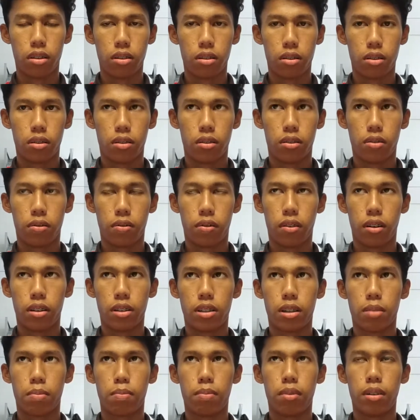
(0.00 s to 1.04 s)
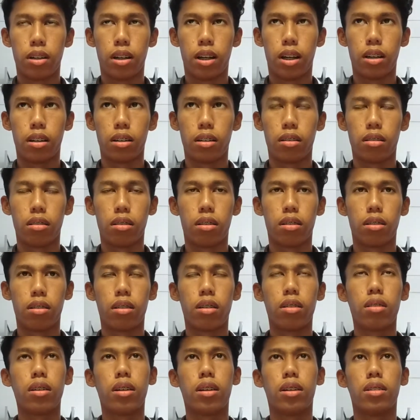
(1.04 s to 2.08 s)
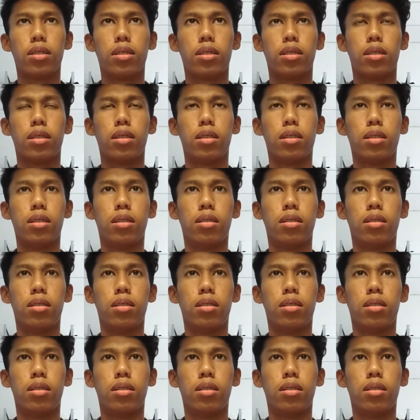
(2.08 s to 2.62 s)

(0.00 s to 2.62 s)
So for example, like a torque is